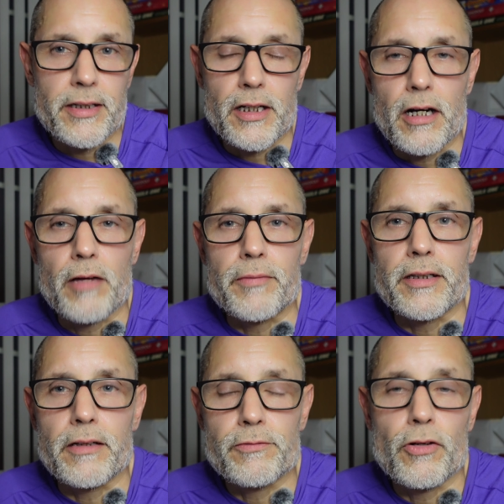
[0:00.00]
the
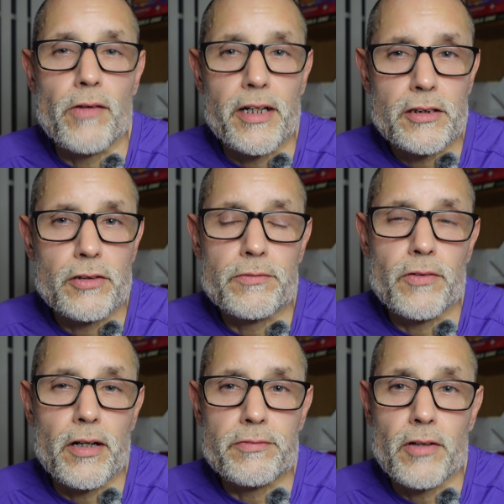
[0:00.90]
Garmin Forerunner
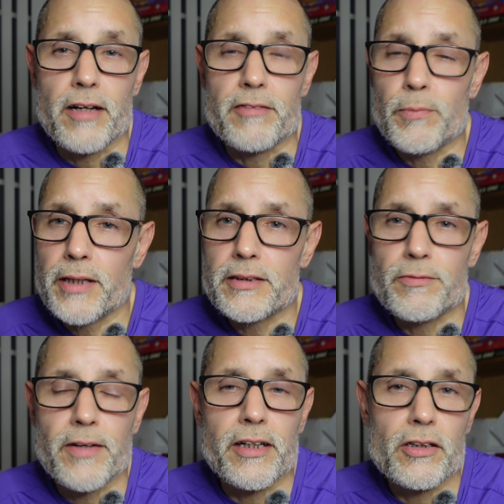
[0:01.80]
255, plus the
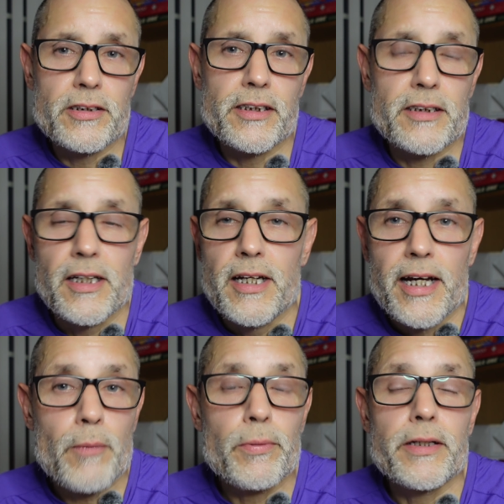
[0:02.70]
fact that because it's
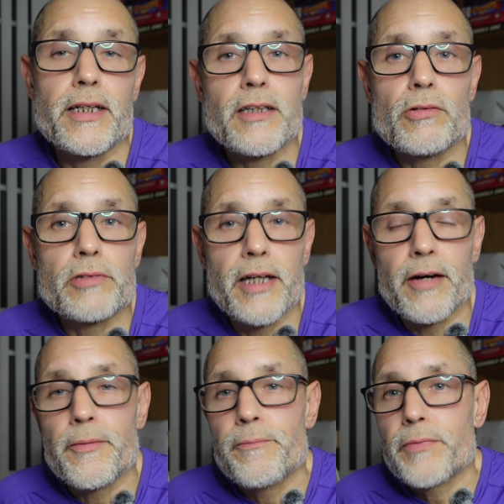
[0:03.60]
a couple of years old
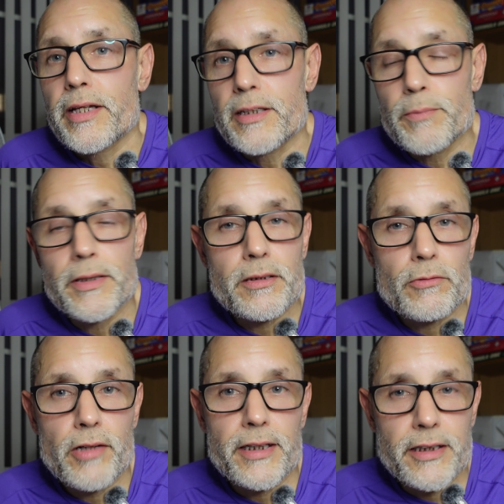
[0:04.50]
now, there's been
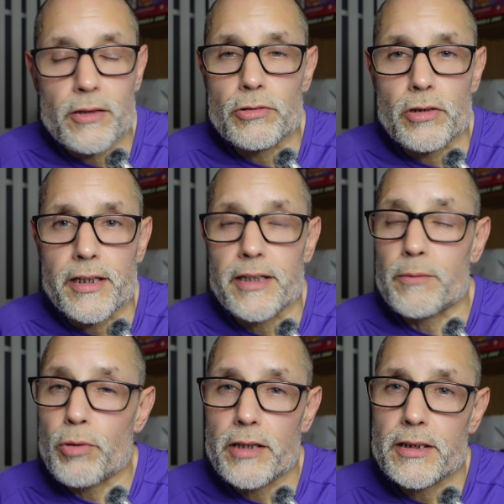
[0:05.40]
some great deals on it. The
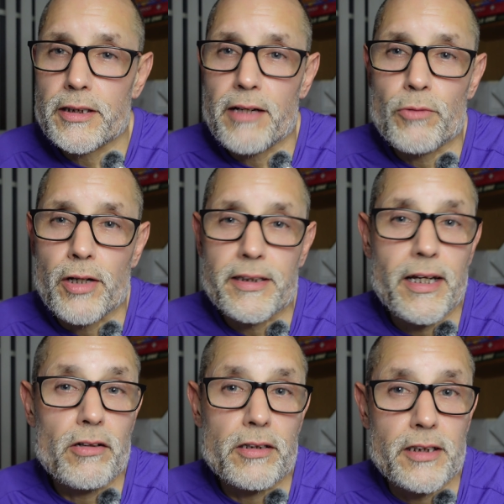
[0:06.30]
price has come right
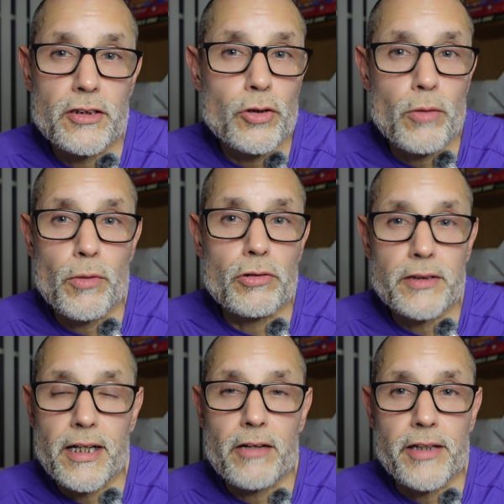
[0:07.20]
down because there's newer
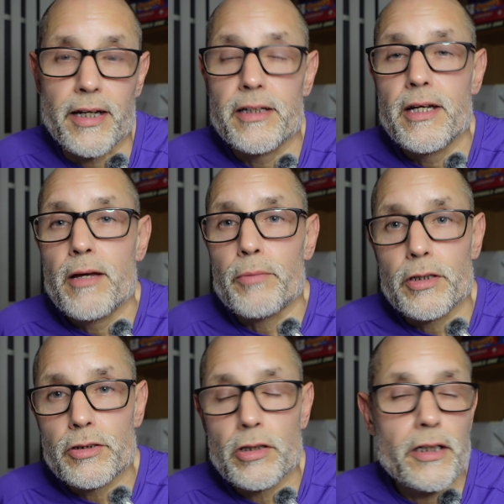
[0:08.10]
models out there,
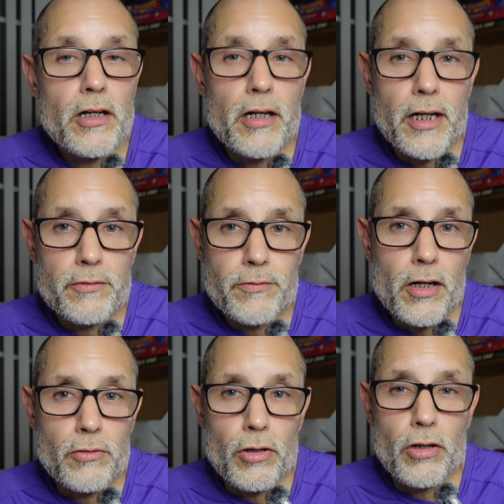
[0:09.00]
but you certainly can't go
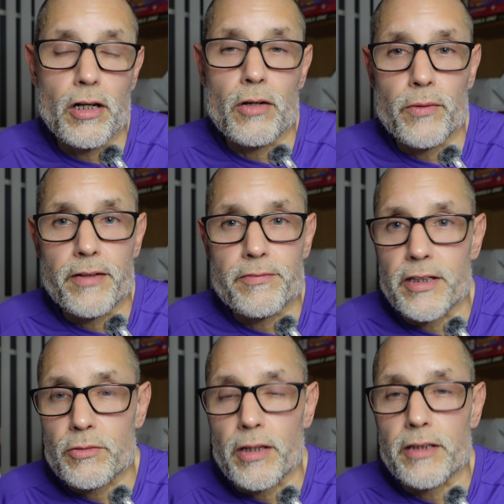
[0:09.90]
far wrong with
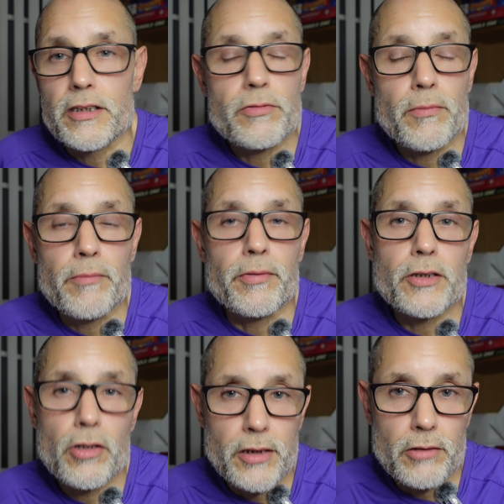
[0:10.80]
this one. Just remember,
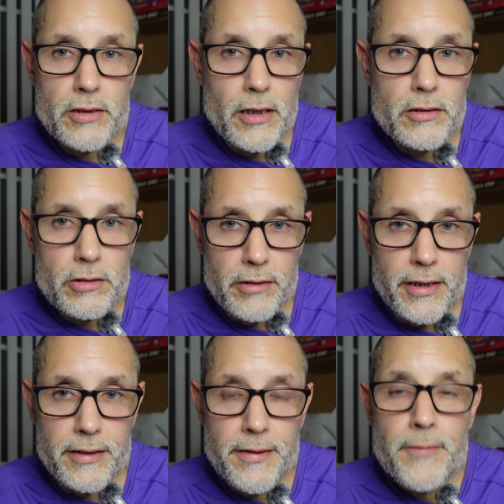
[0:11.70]
it's got no touch
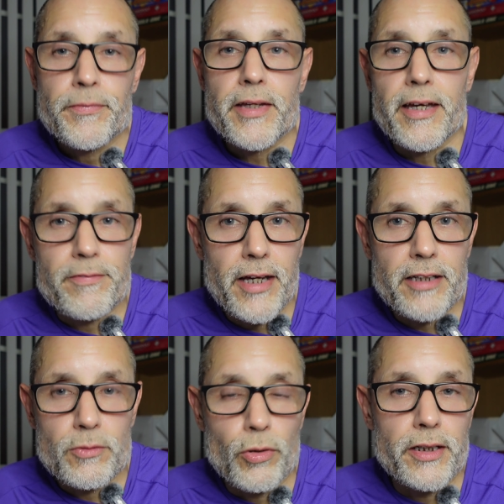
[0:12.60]
screen. If
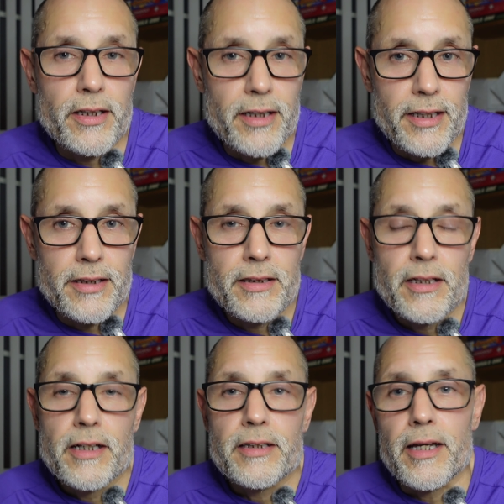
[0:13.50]
that's what you need,
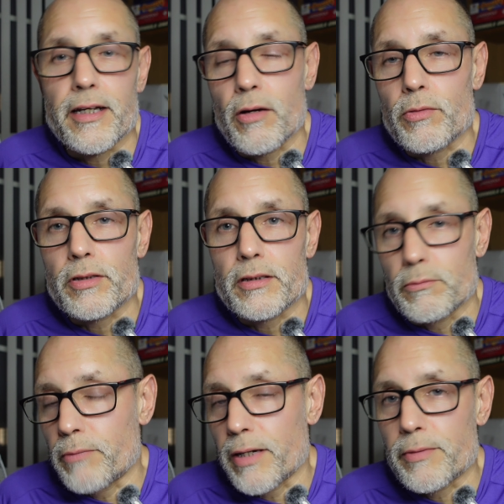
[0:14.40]
then I
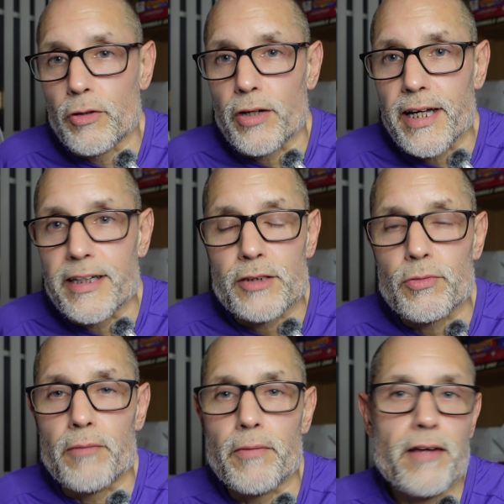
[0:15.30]
would maybe not get this
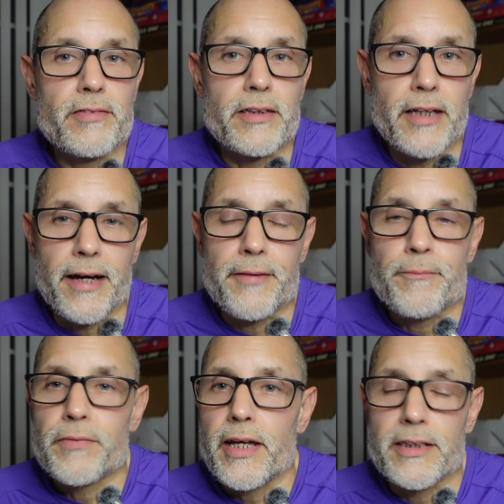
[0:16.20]
one. But other than that,
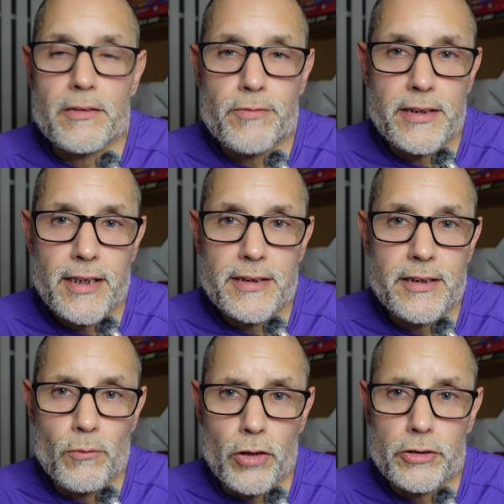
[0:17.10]
it's a
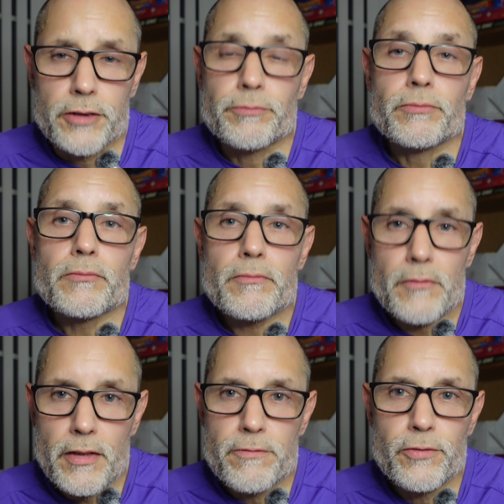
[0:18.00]
fantastic watch.
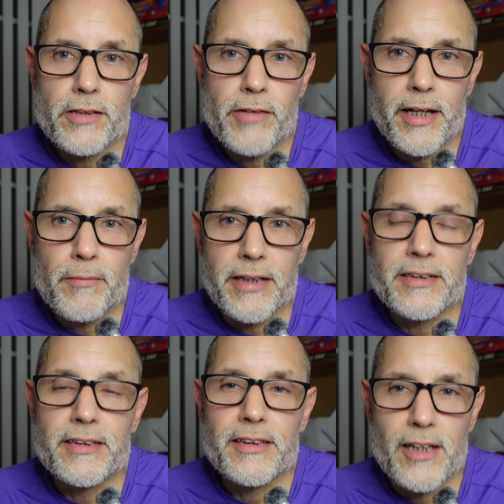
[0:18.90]
Fully
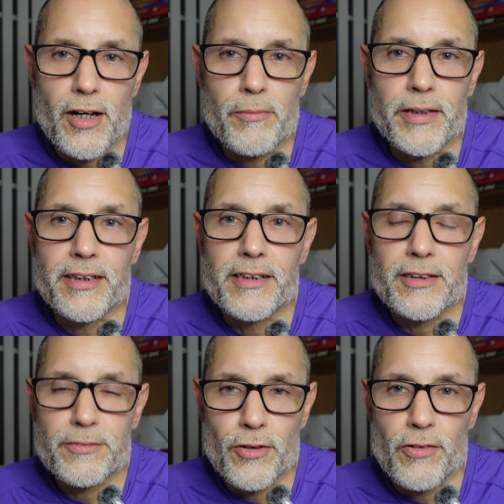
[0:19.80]
recommend Garmin
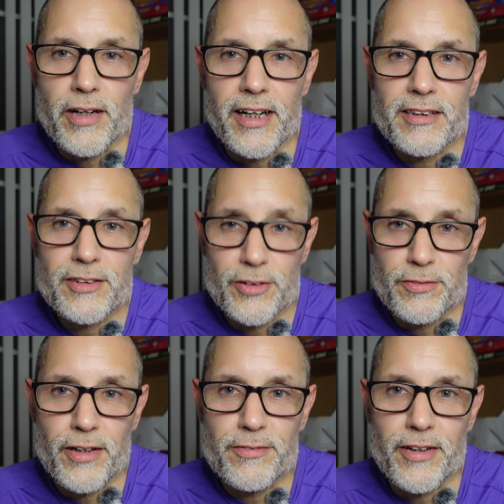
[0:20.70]
Forerunner
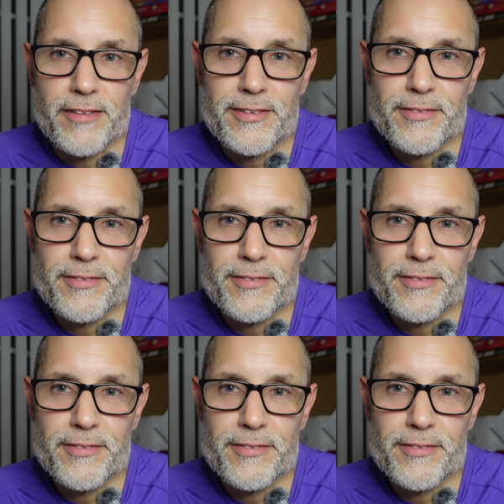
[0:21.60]
255.